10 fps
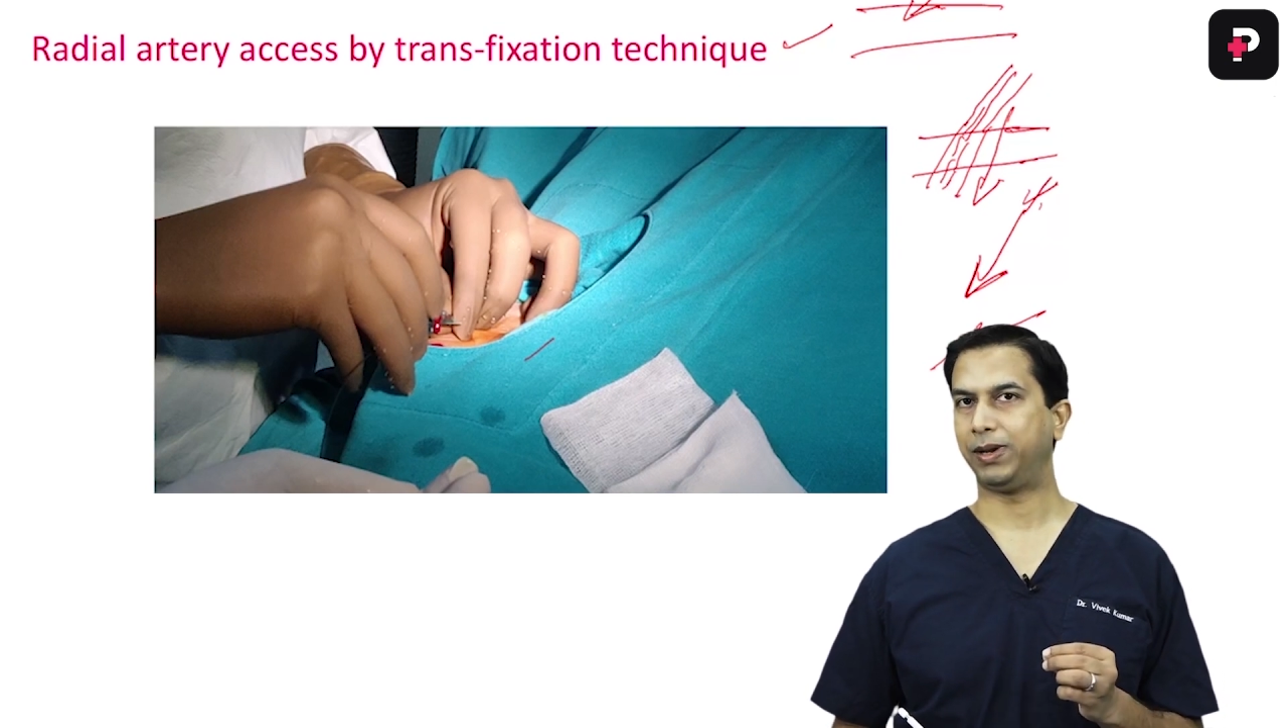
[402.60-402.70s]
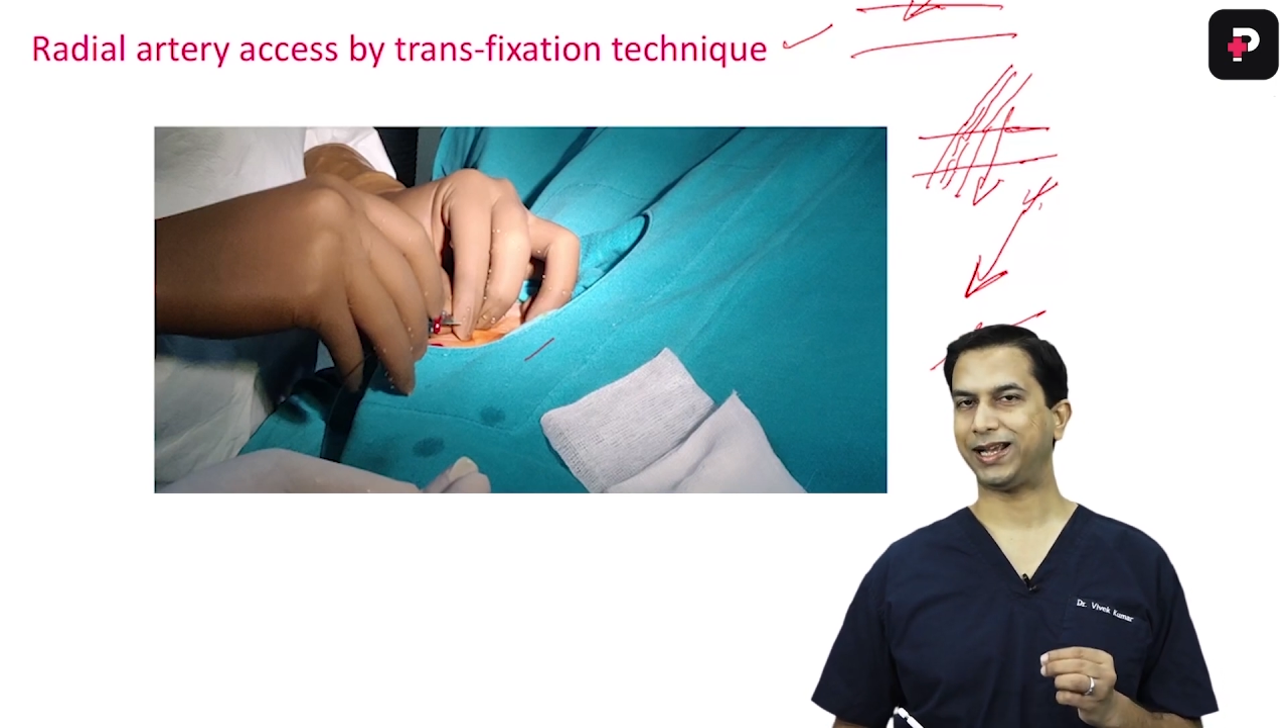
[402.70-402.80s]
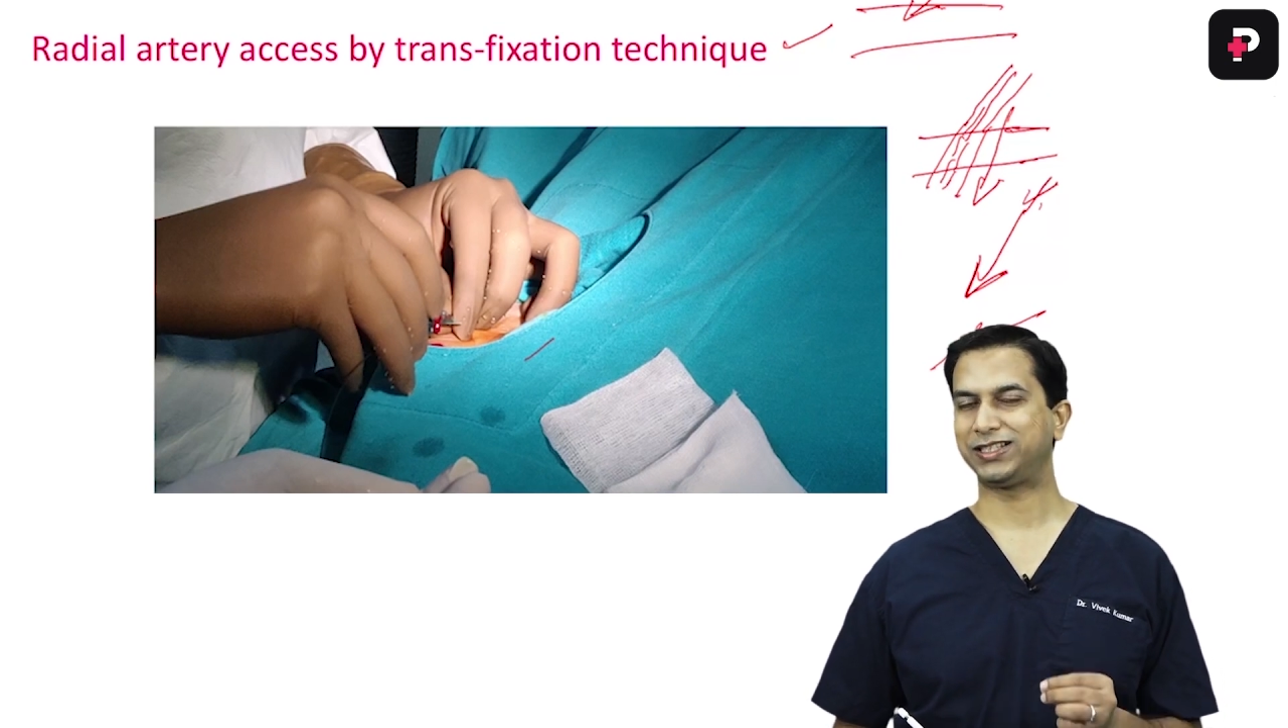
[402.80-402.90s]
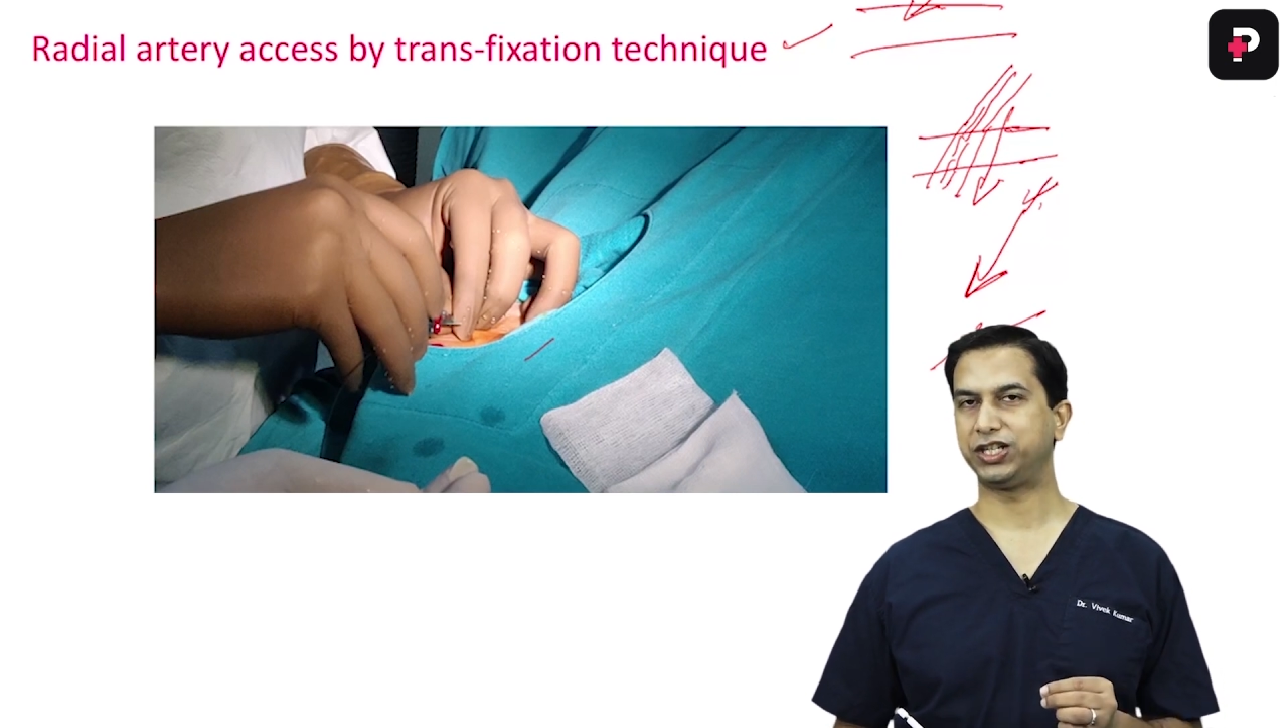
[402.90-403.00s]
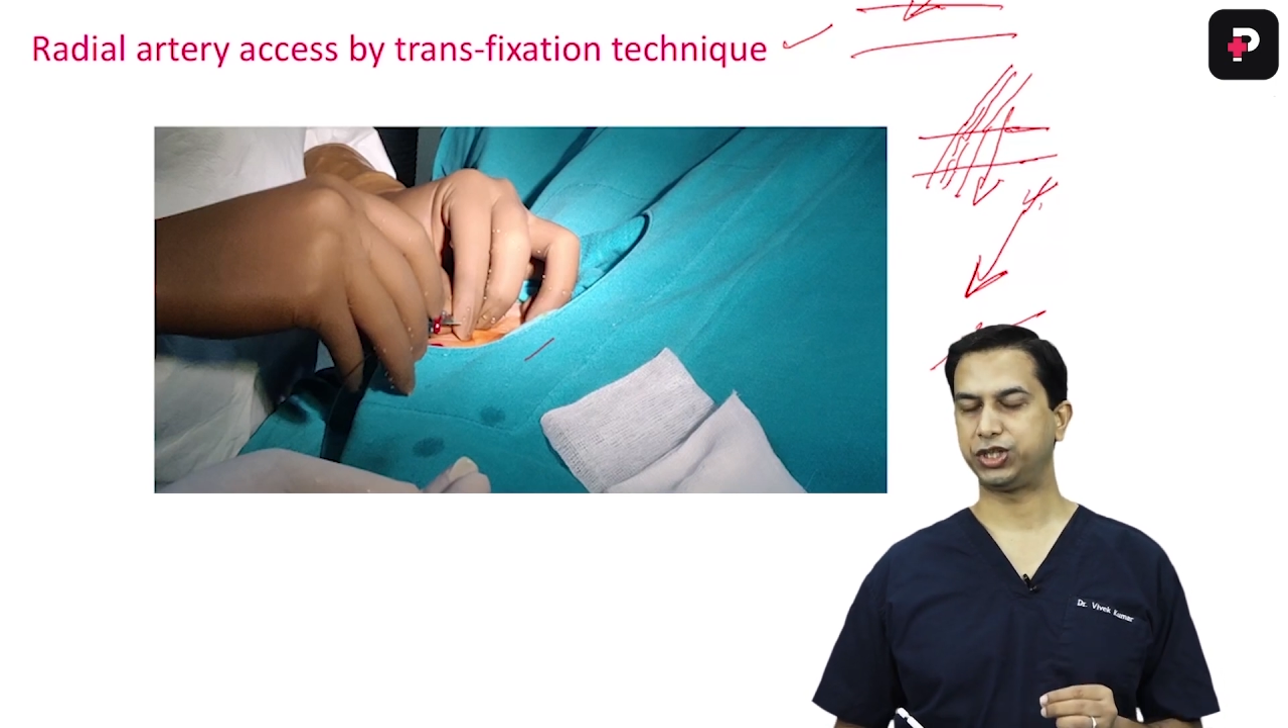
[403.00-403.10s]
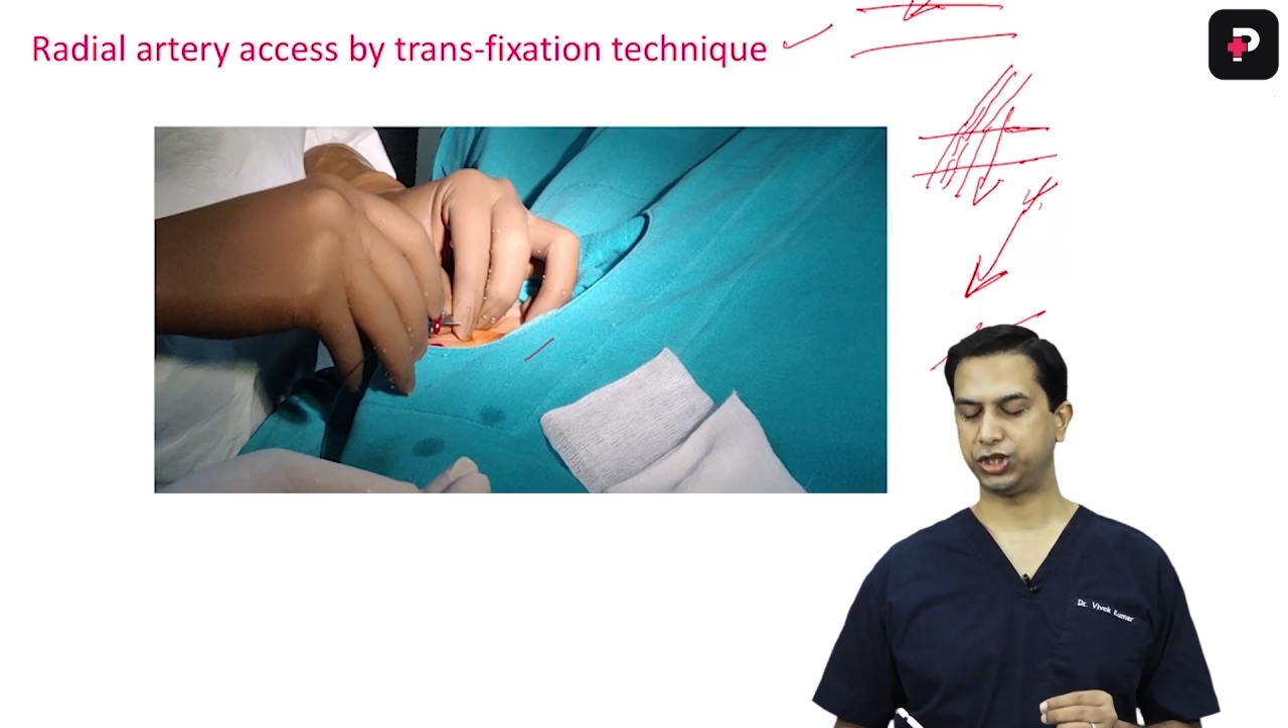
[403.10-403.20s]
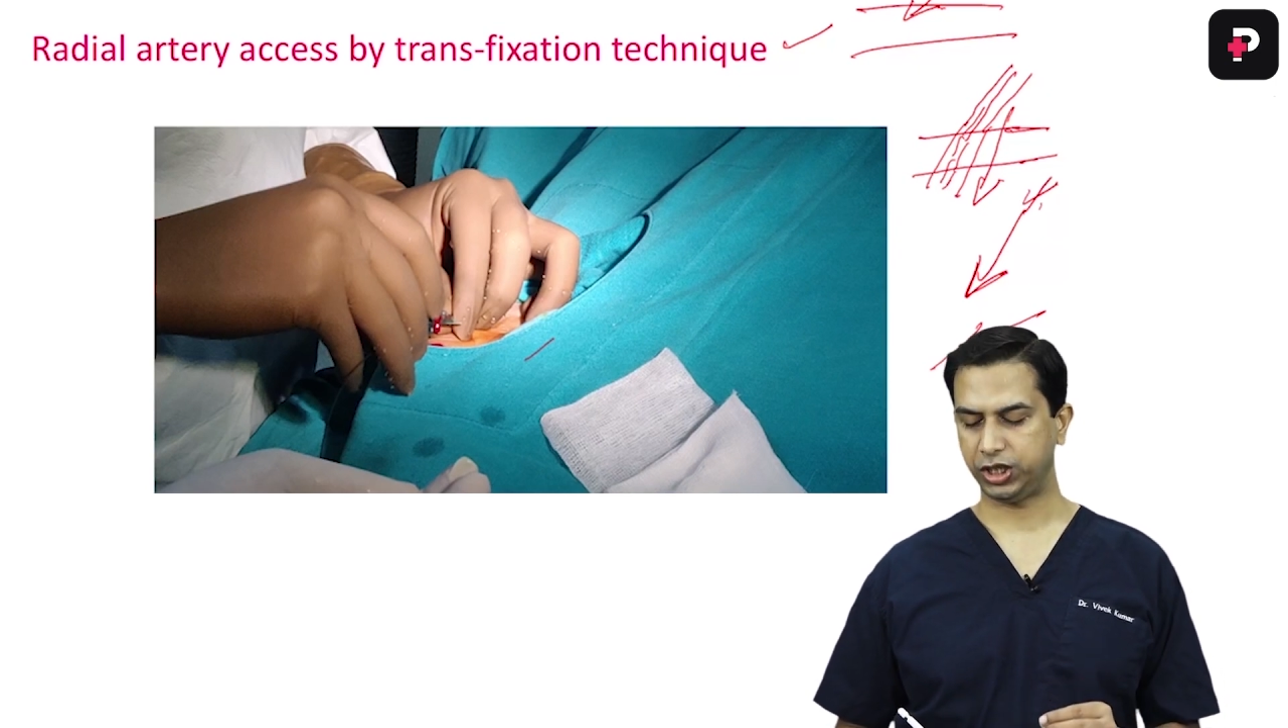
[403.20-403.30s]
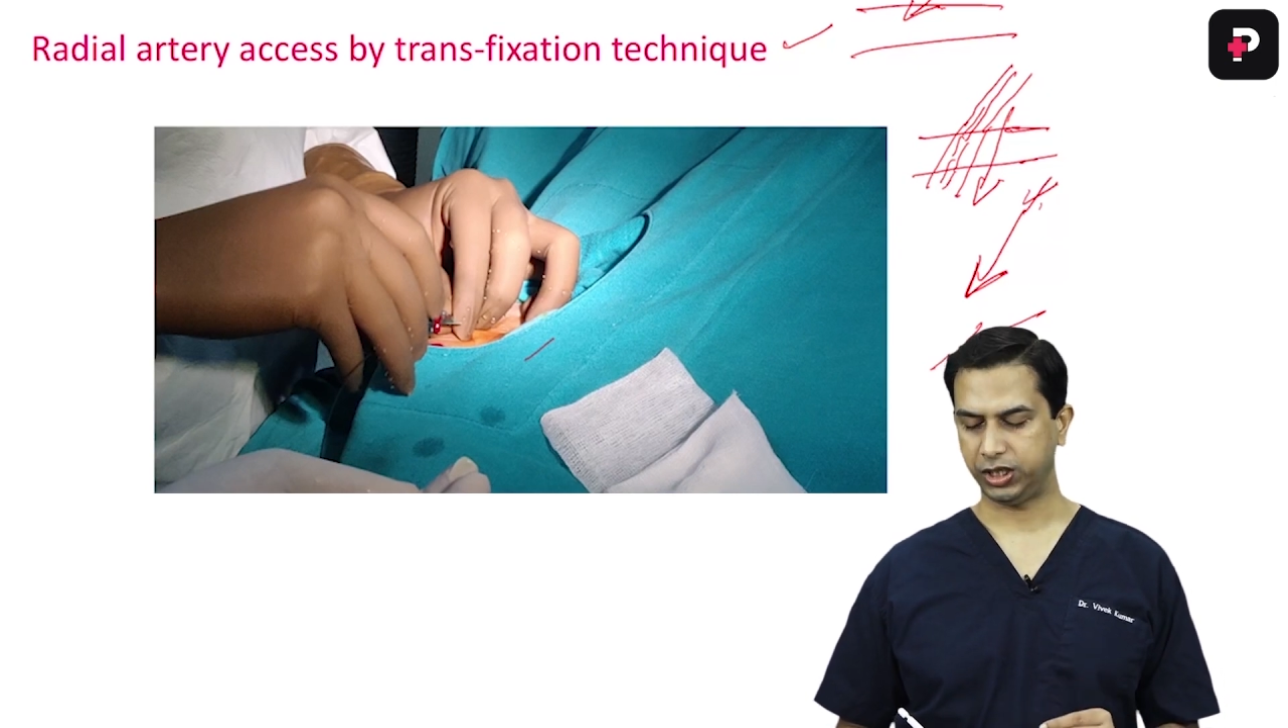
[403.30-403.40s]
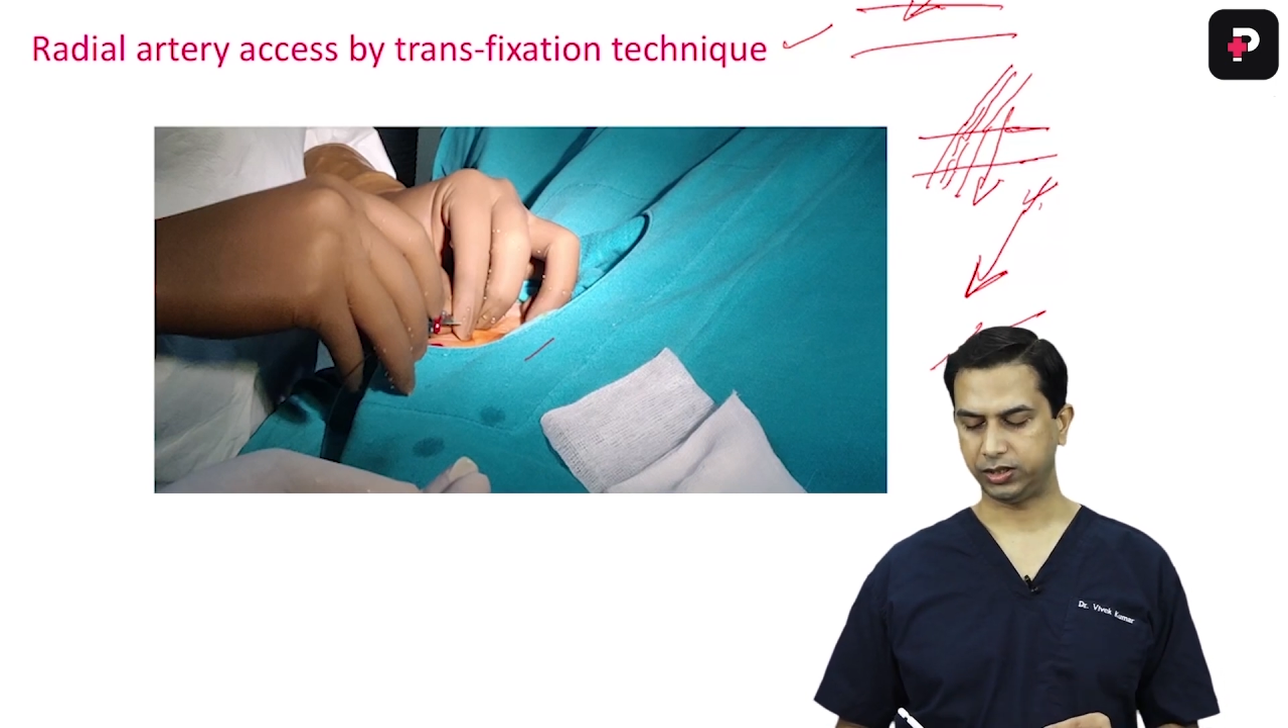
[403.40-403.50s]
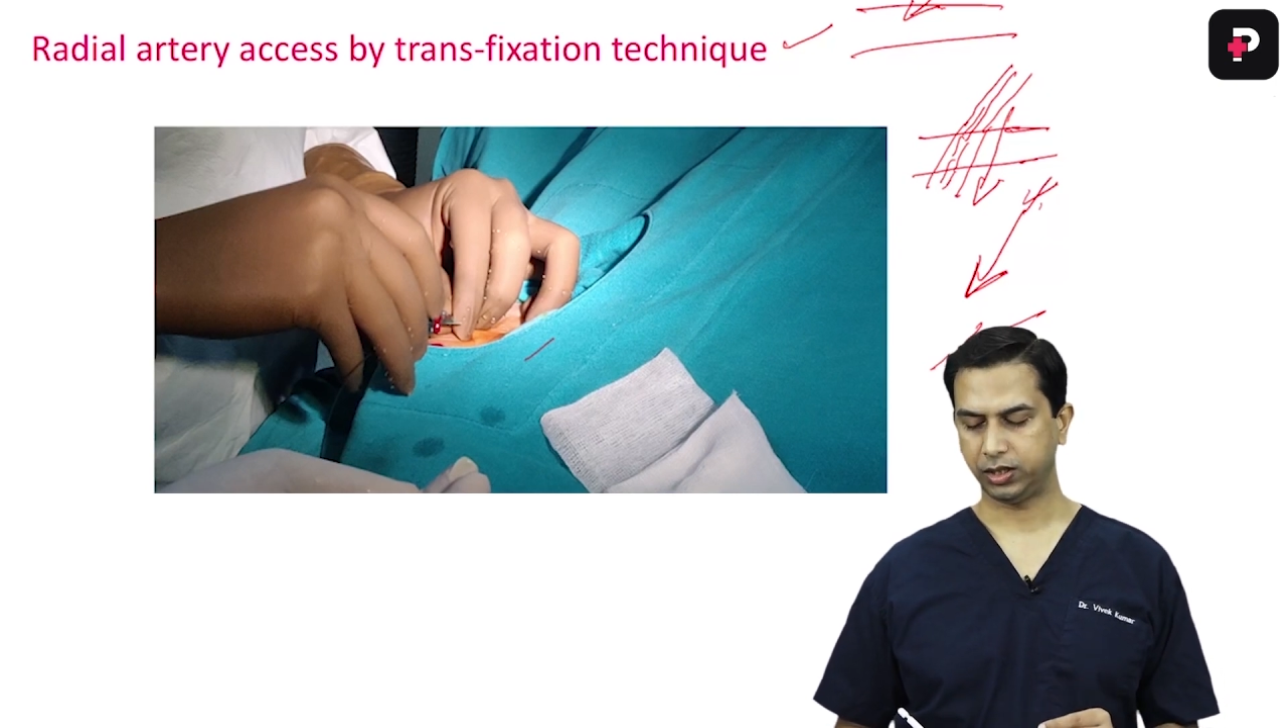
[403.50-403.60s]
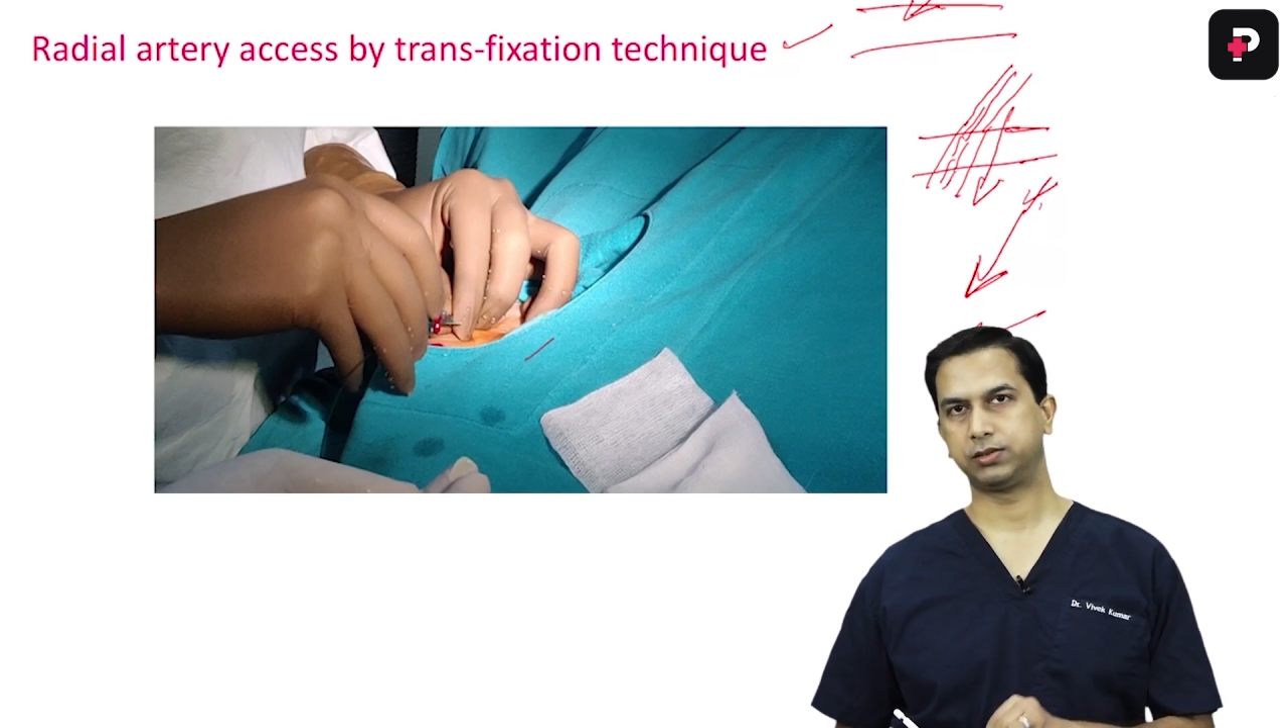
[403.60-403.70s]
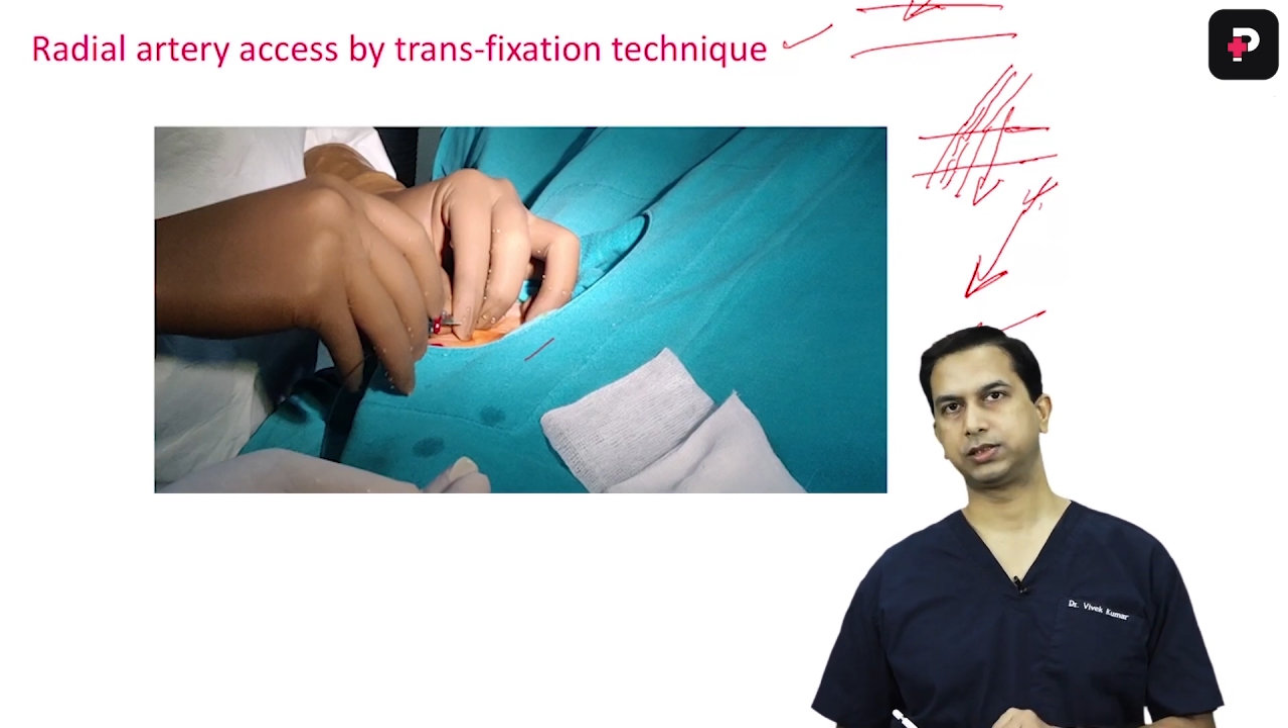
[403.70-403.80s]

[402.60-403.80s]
plastic sheath